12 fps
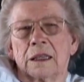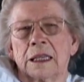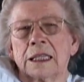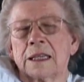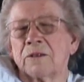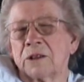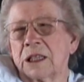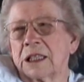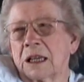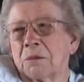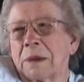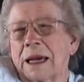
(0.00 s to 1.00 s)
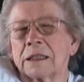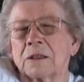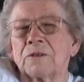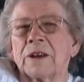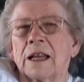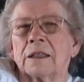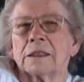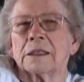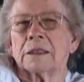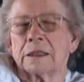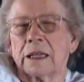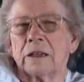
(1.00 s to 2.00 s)
he never did come back to Fallon
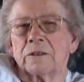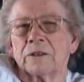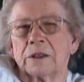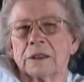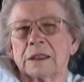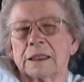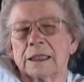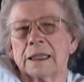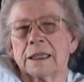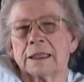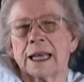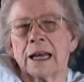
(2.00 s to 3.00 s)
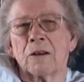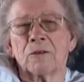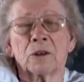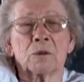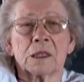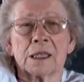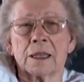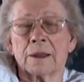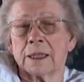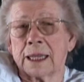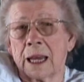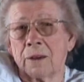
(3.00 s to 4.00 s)
to live. And Alfred was
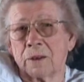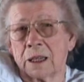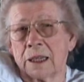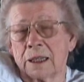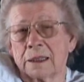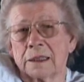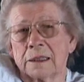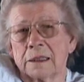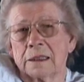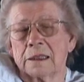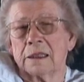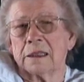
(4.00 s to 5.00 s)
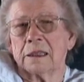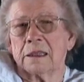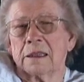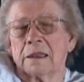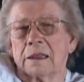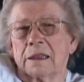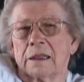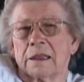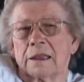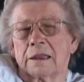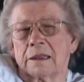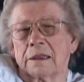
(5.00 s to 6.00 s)
in the Navy, and
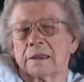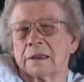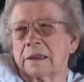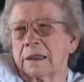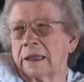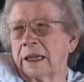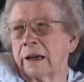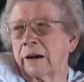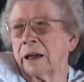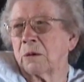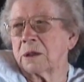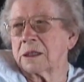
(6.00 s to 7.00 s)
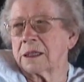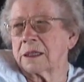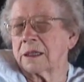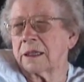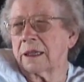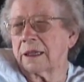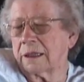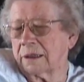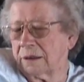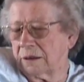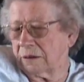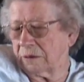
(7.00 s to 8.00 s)
uh, Harry was
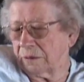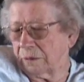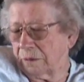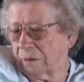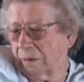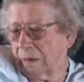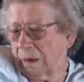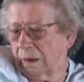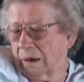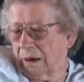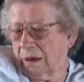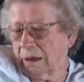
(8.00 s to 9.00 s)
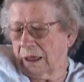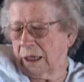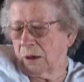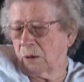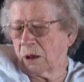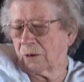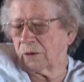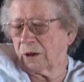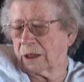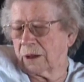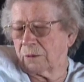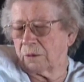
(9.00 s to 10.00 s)
uh, he worked
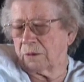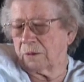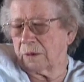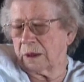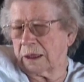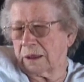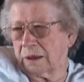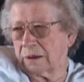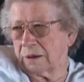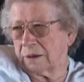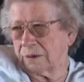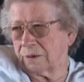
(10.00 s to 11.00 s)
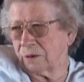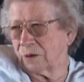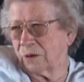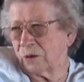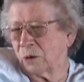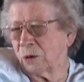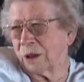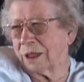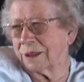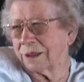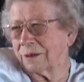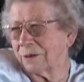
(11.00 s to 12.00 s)
for the uh,
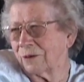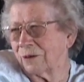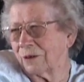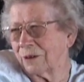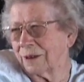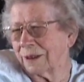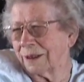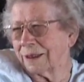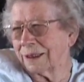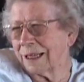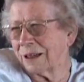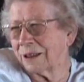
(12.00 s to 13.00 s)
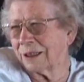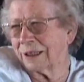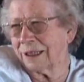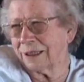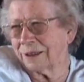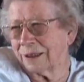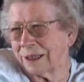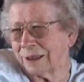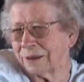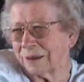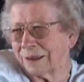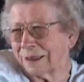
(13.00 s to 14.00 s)
what down in in
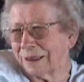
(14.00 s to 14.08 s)
uh,